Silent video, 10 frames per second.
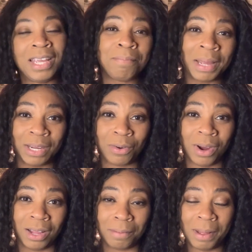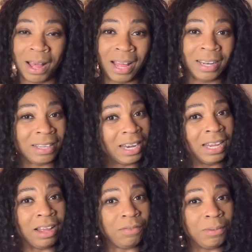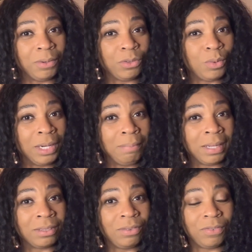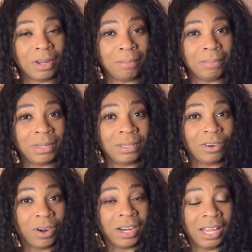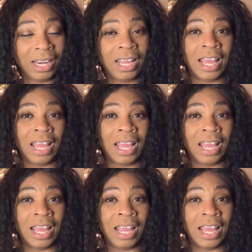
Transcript: in my crock pot that I got for 20 bucks from Target,